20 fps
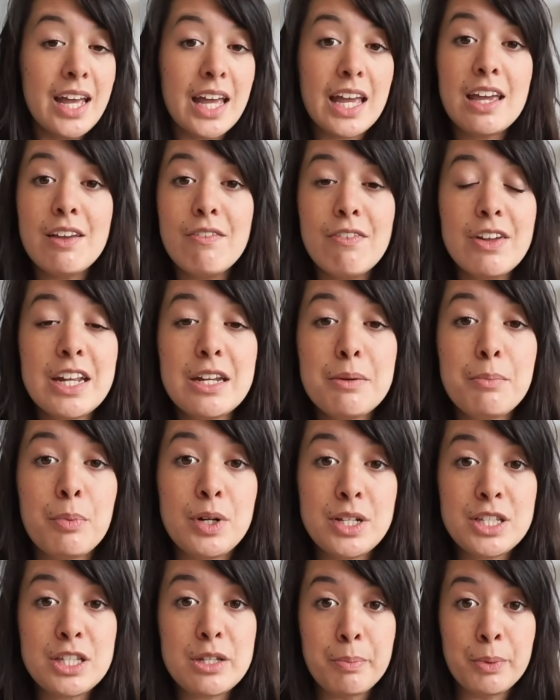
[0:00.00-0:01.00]
even in
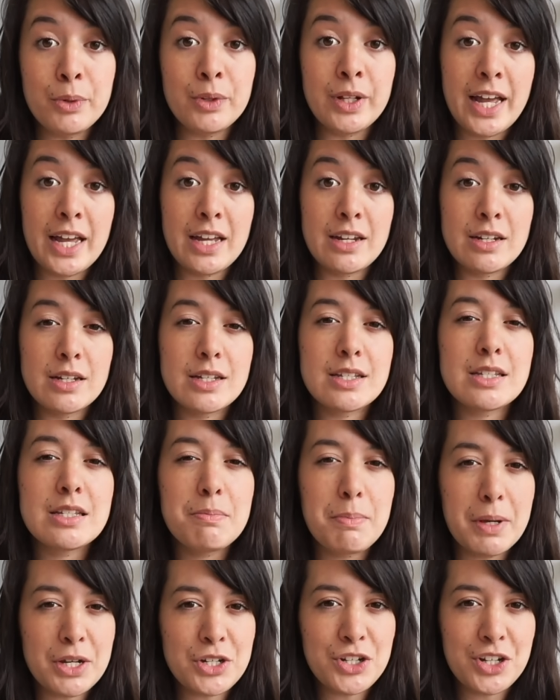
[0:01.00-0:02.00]
principle and
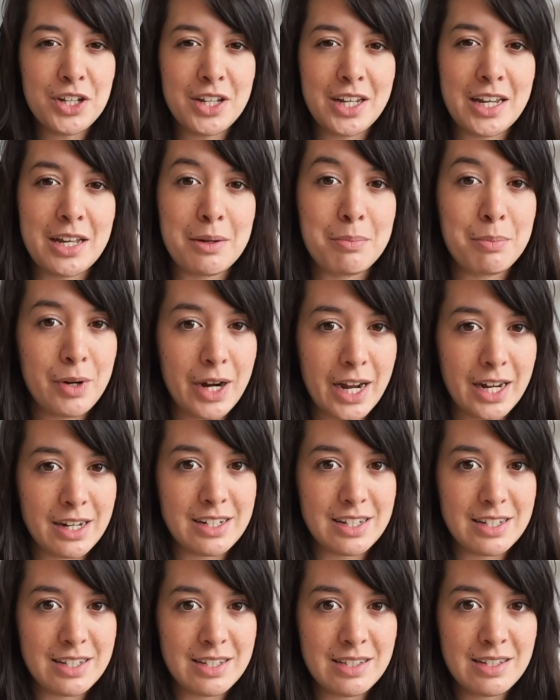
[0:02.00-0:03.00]
especially in
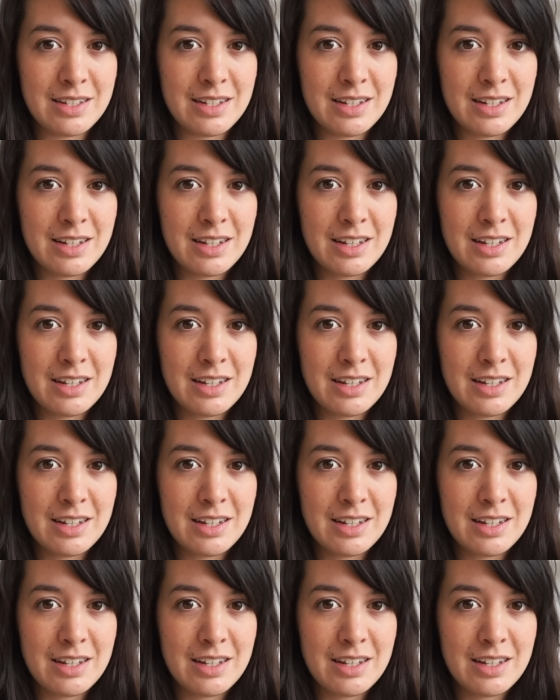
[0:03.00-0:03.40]
practice.